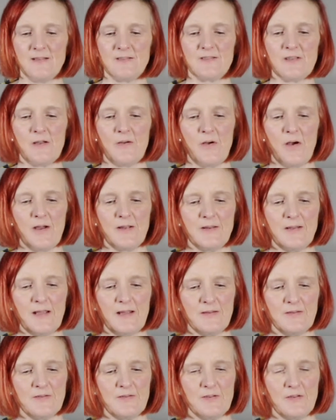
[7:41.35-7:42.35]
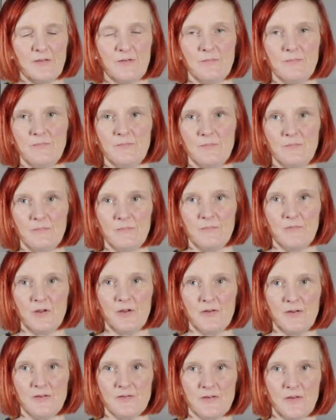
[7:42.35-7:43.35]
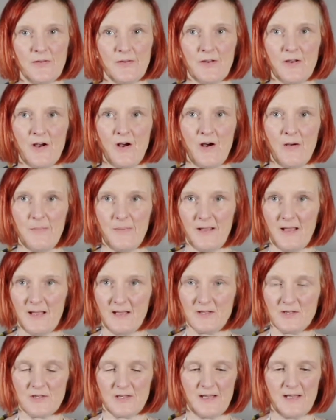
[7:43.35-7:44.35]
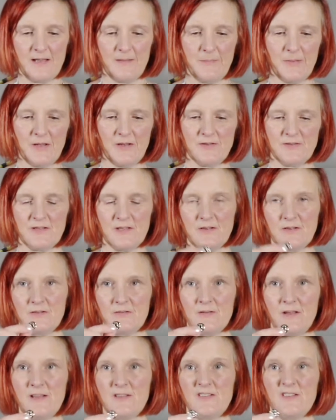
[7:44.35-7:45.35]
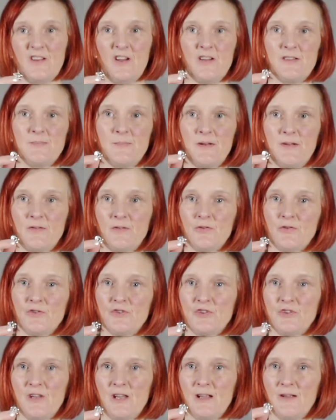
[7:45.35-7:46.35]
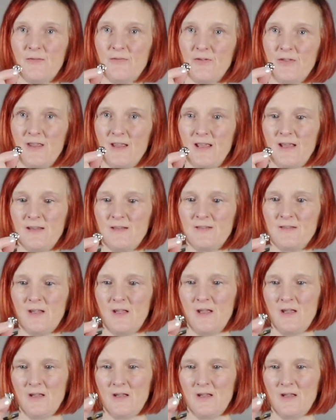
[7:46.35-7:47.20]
So I tend to do this on the carpet actually because it's a nice bit of cushioning for this.